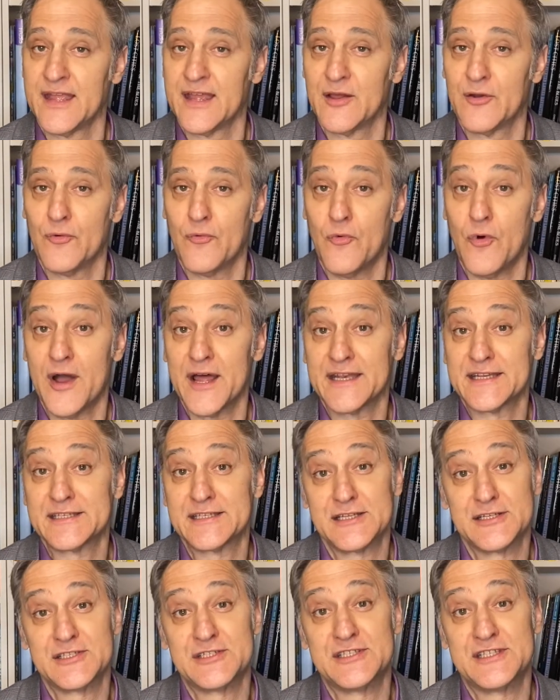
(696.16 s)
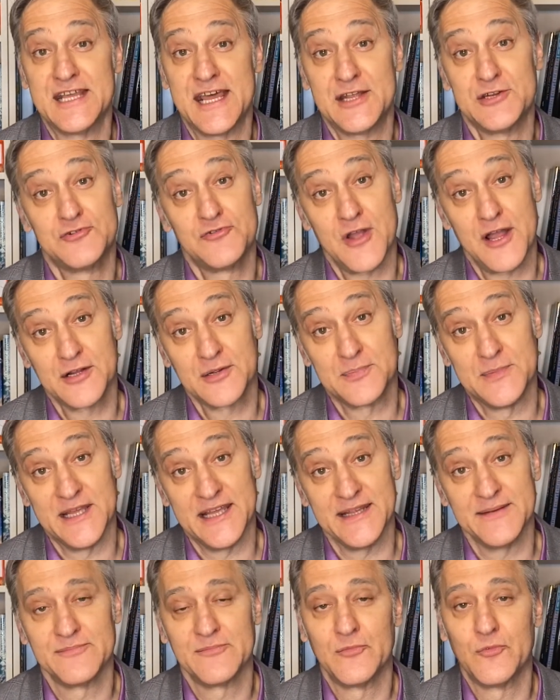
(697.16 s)
What does dead drunk
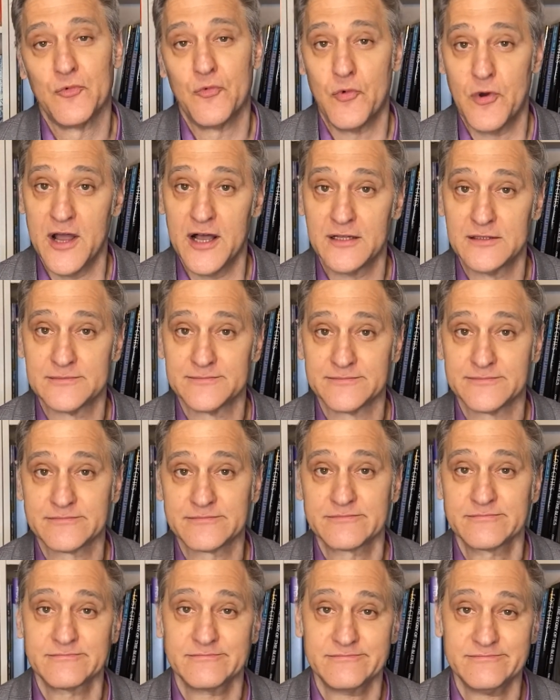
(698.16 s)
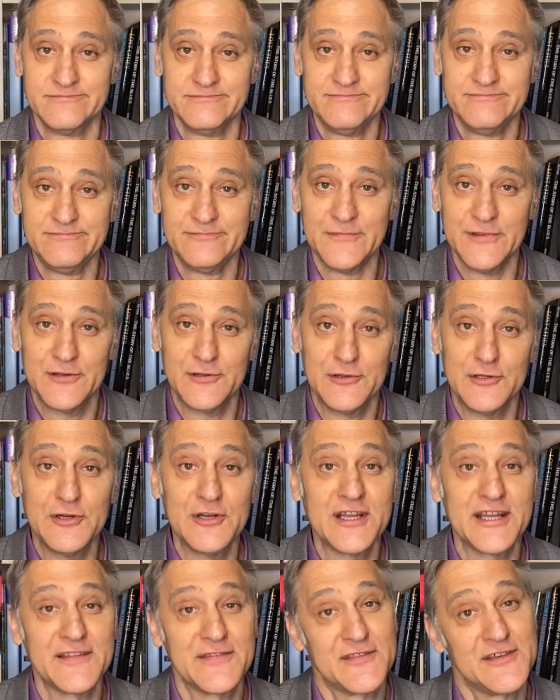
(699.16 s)
mean? Well,
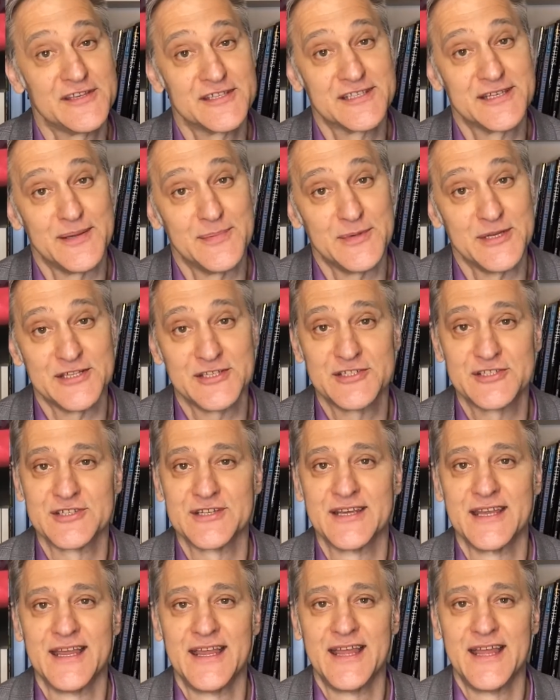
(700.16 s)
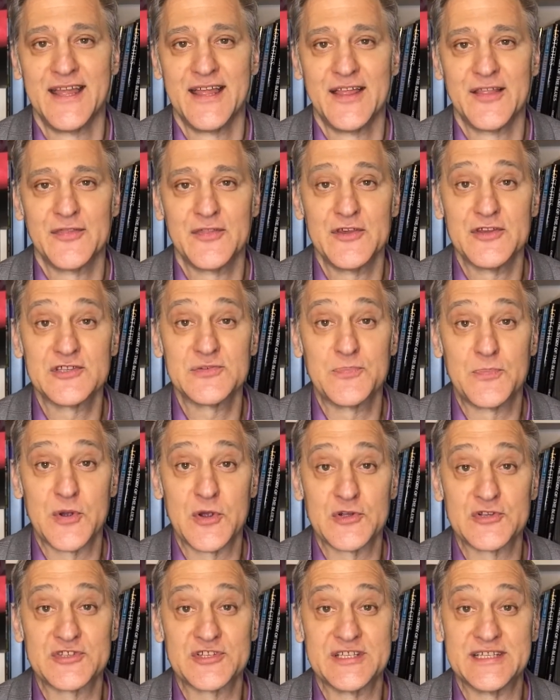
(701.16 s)
look at this image. This
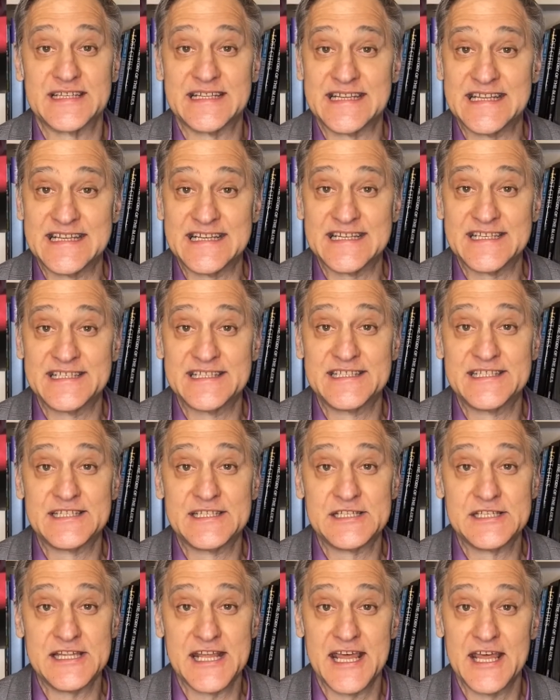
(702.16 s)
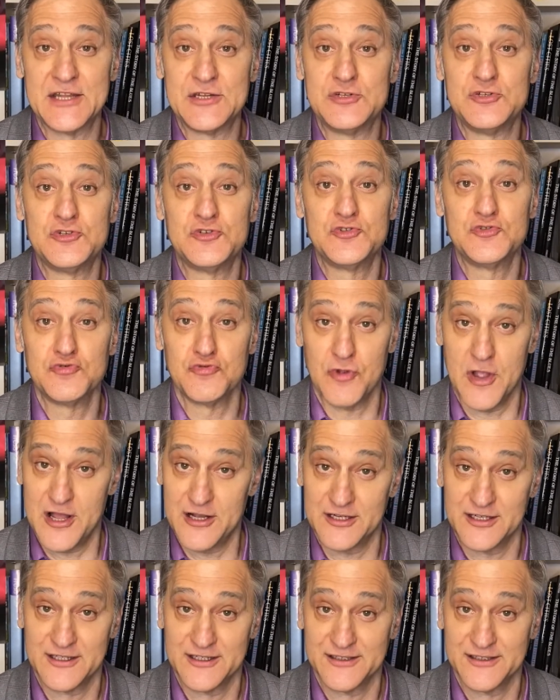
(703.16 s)
person is dead drunk.